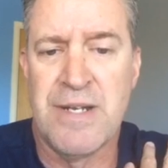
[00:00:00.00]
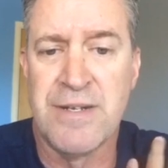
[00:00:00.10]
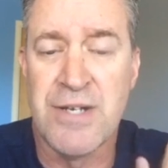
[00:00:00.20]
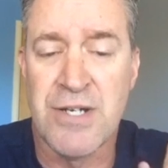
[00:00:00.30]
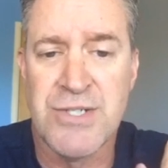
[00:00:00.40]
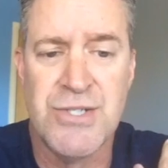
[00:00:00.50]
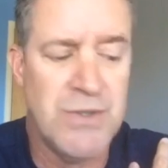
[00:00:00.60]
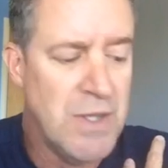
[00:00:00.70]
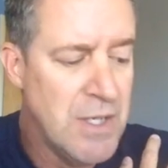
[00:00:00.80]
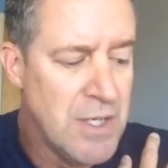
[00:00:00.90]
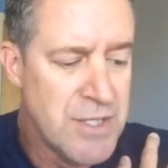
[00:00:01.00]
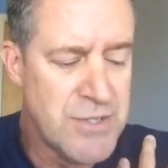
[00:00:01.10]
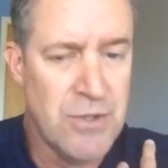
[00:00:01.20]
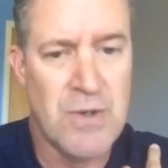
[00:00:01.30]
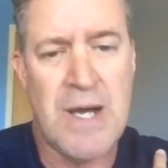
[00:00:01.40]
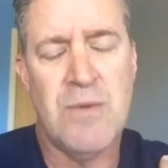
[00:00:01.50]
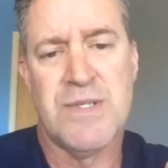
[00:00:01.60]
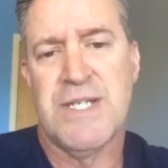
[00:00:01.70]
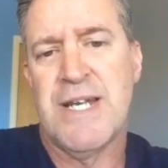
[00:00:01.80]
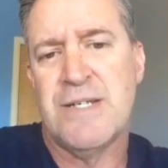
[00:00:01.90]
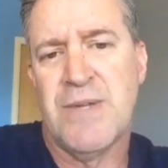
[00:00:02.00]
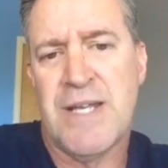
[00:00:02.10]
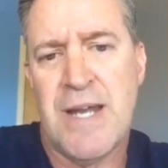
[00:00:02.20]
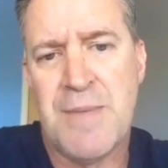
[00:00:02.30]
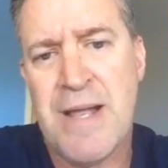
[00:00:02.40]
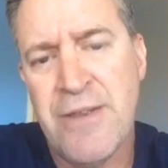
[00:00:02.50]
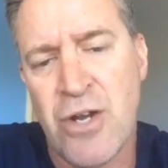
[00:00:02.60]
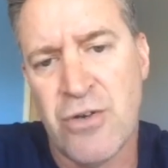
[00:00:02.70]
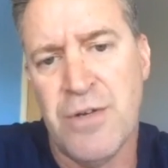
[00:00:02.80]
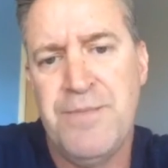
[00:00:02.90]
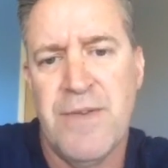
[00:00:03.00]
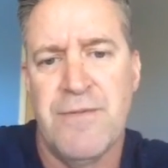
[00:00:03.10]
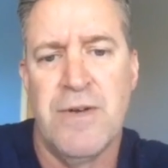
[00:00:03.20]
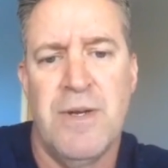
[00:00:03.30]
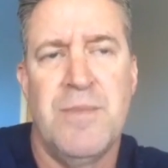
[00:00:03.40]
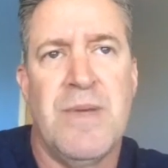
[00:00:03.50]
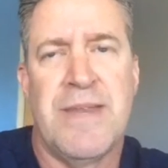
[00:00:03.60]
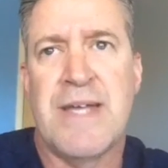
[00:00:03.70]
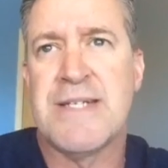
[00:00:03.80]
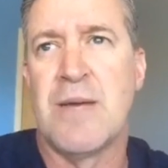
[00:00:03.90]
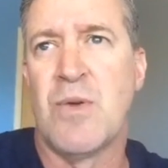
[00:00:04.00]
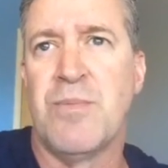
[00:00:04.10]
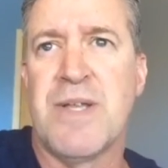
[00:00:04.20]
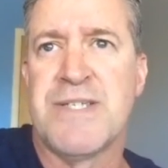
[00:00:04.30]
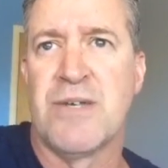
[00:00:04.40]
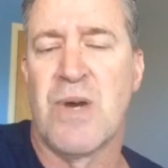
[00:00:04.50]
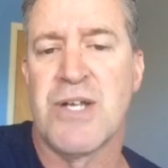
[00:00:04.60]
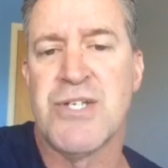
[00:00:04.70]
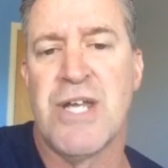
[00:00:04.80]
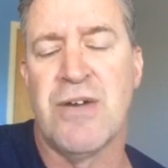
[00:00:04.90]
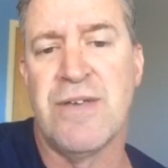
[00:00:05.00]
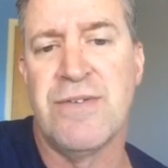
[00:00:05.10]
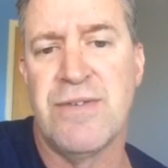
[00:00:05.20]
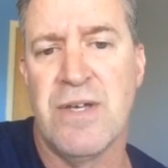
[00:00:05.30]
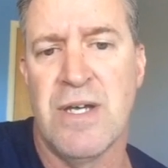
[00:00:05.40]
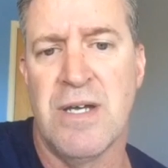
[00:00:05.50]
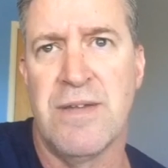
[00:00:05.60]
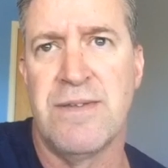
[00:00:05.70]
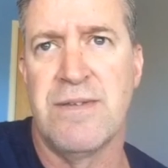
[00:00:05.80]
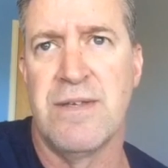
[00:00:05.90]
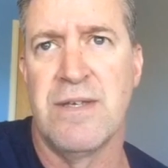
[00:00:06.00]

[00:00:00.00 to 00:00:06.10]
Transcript: to talk to. So I was connected with a guy named Arron from, at that time, with Blessing Ranch. Now he's with